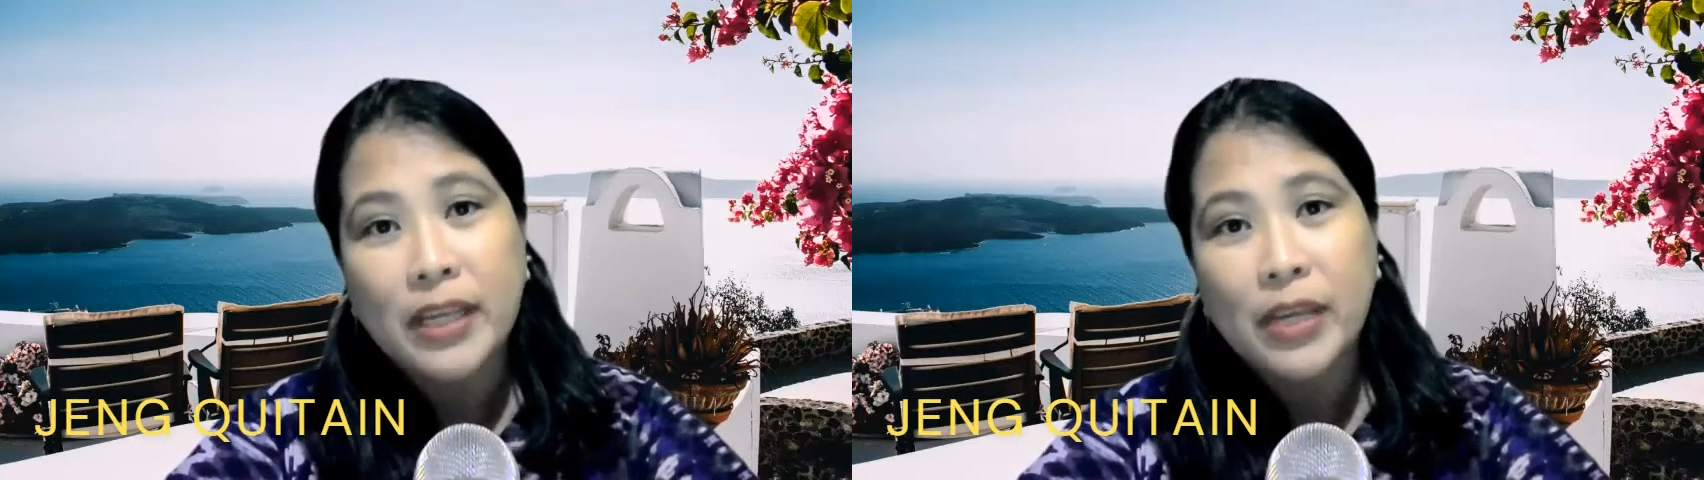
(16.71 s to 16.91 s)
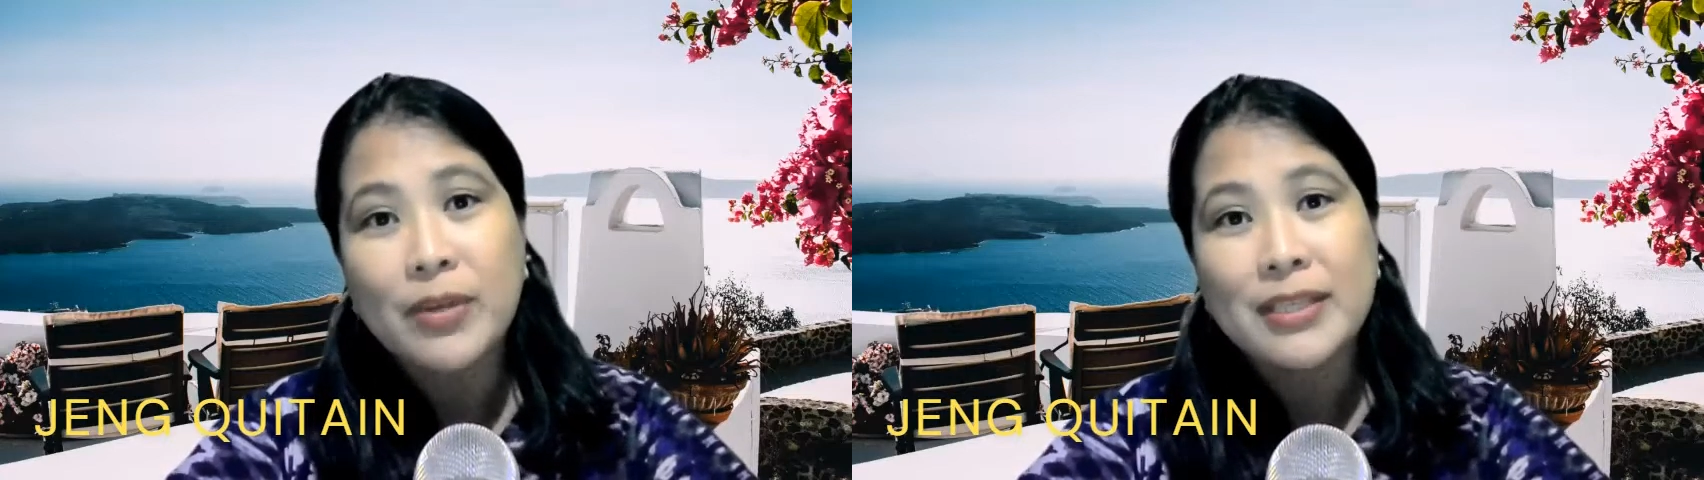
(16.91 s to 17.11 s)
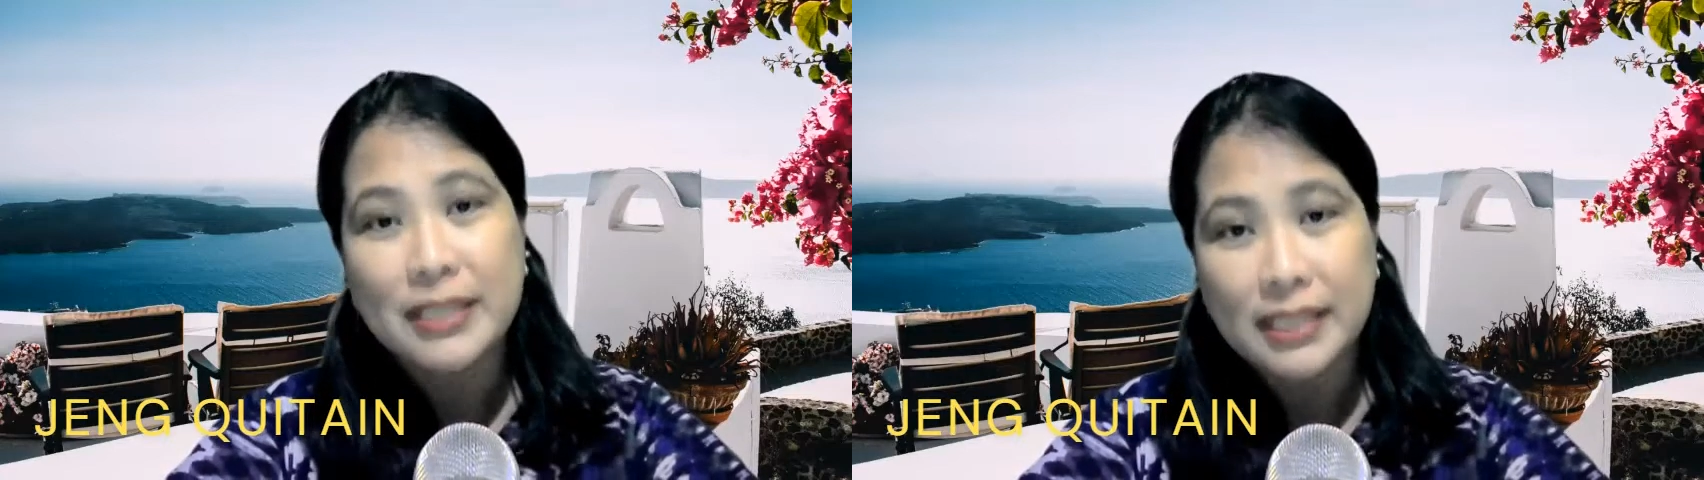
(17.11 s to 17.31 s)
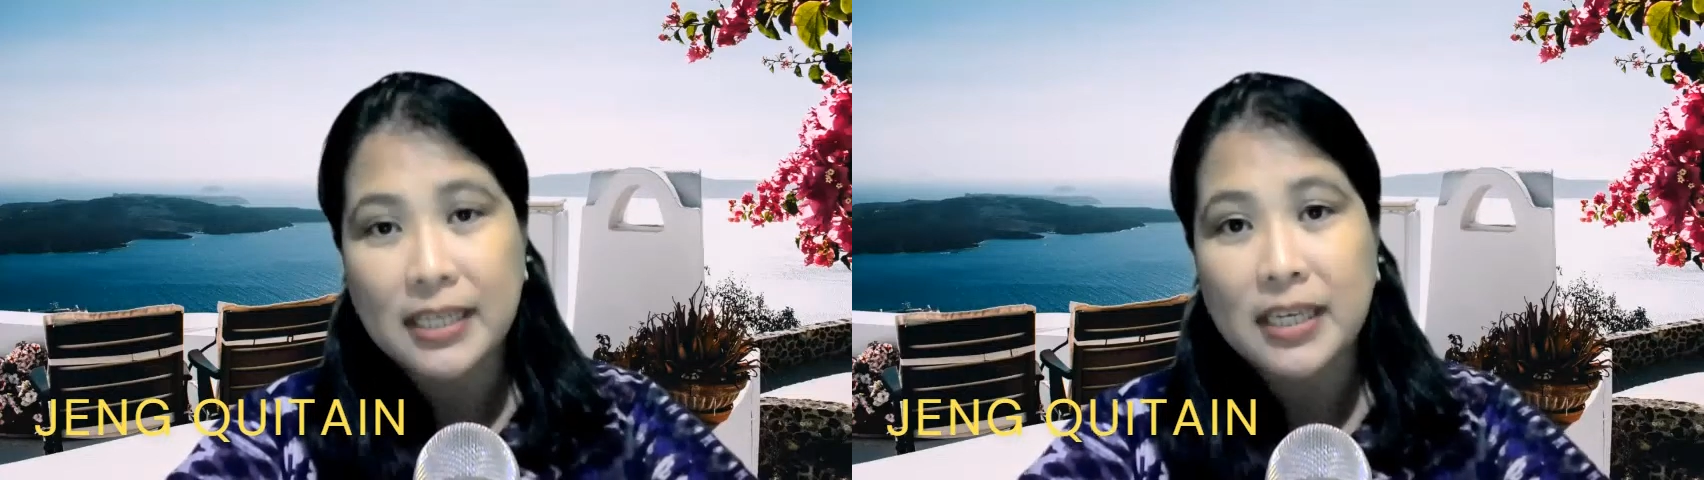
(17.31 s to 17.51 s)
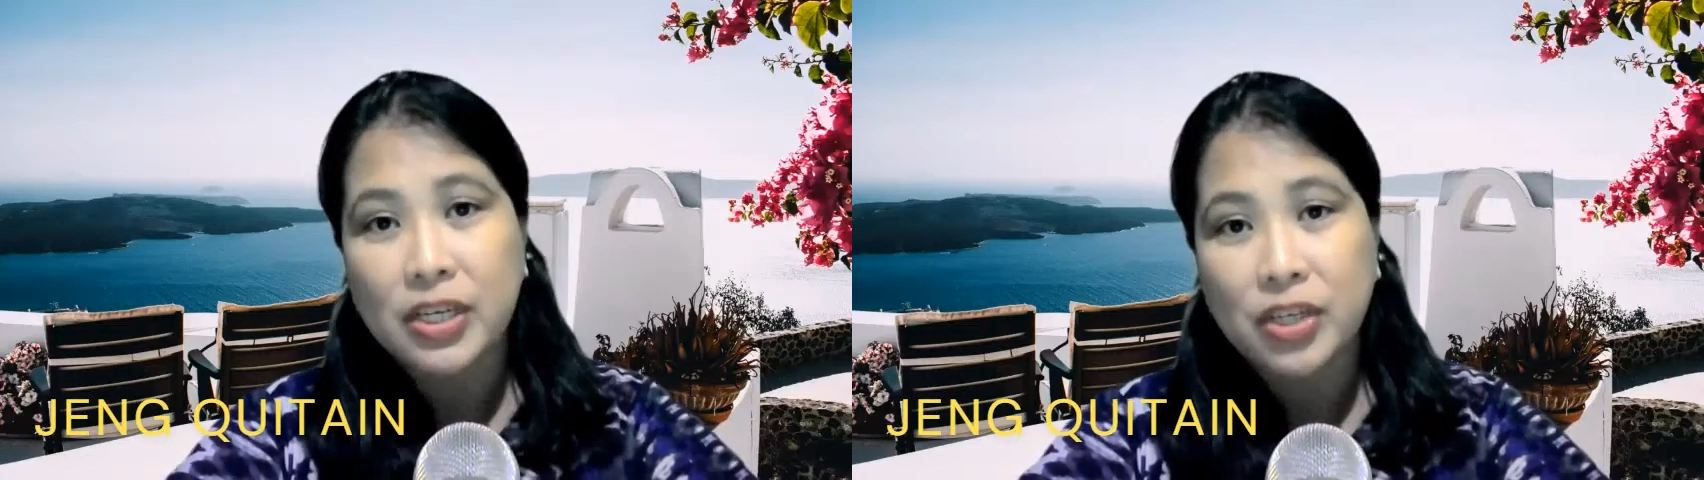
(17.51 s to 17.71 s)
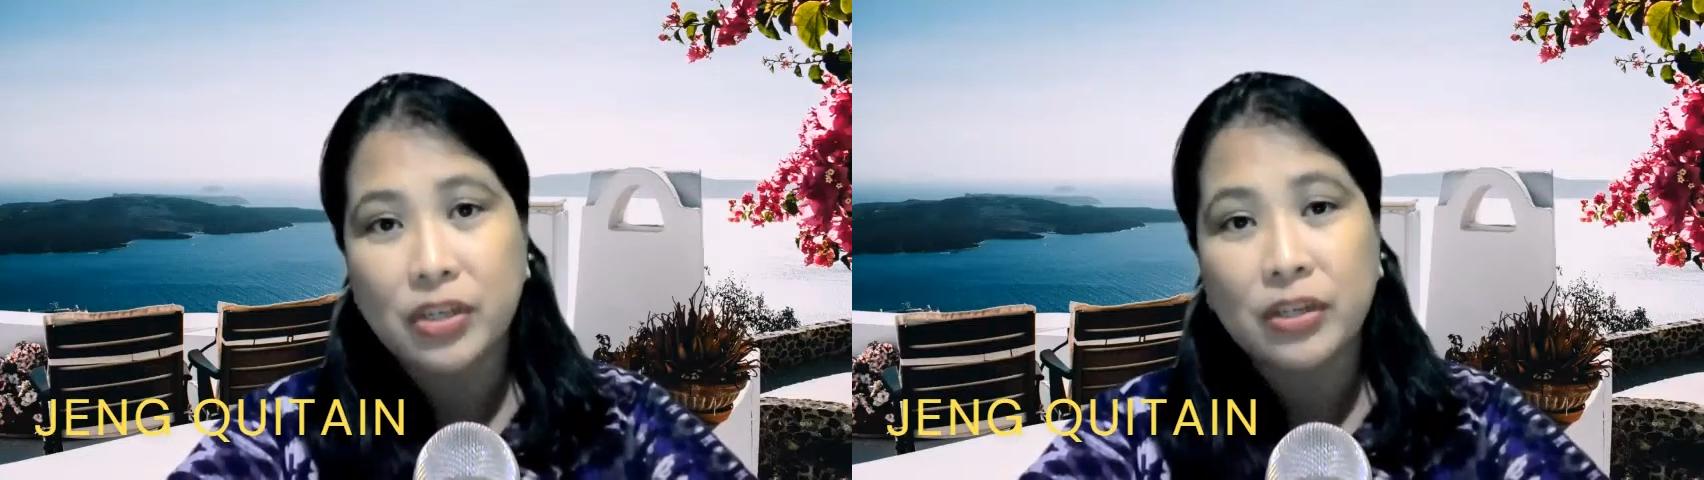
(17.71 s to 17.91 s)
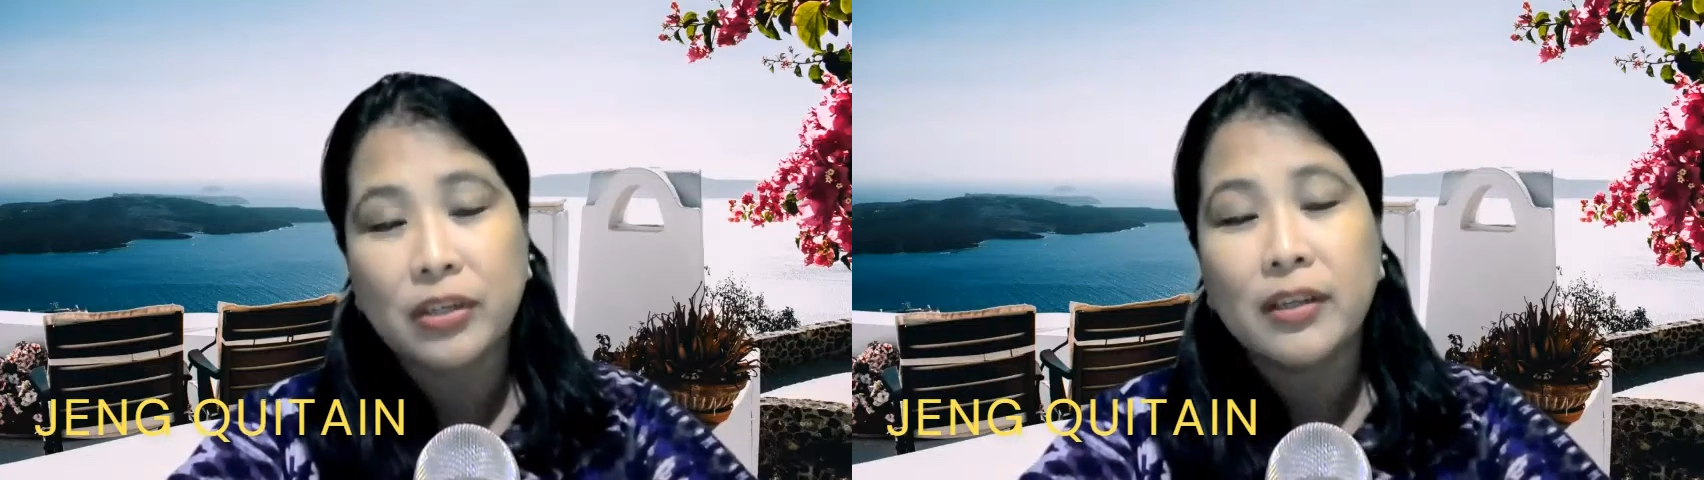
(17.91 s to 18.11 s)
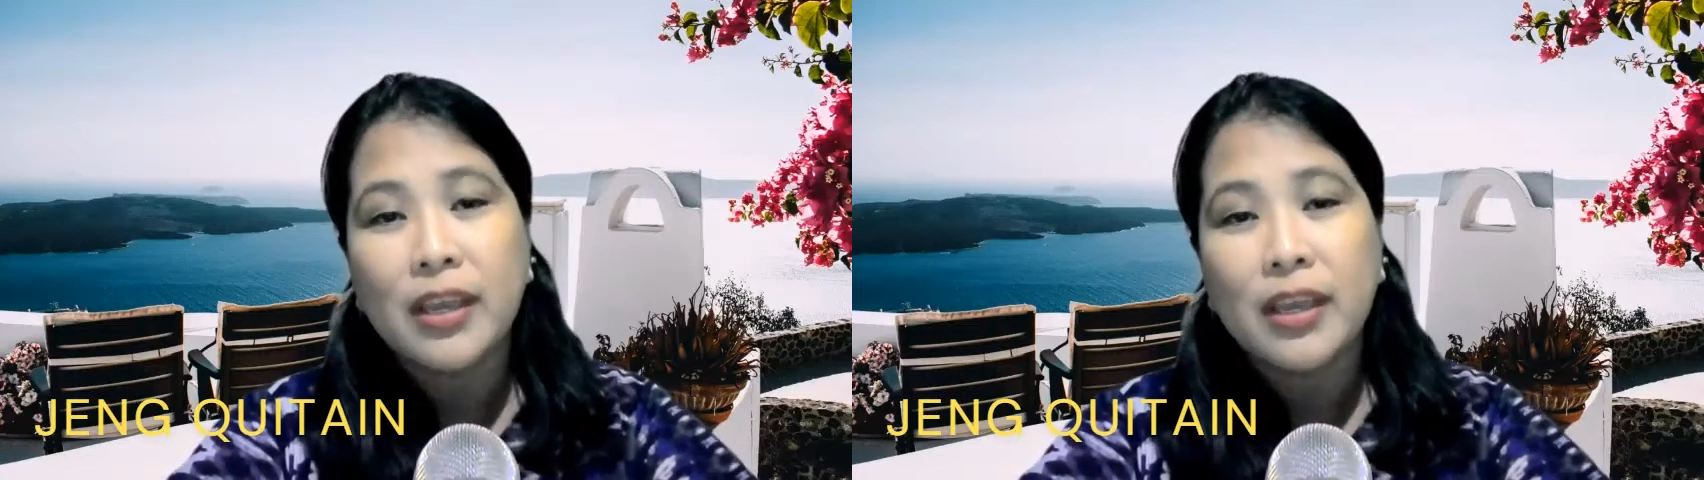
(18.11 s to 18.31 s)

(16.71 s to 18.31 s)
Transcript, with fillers: he was a teenager,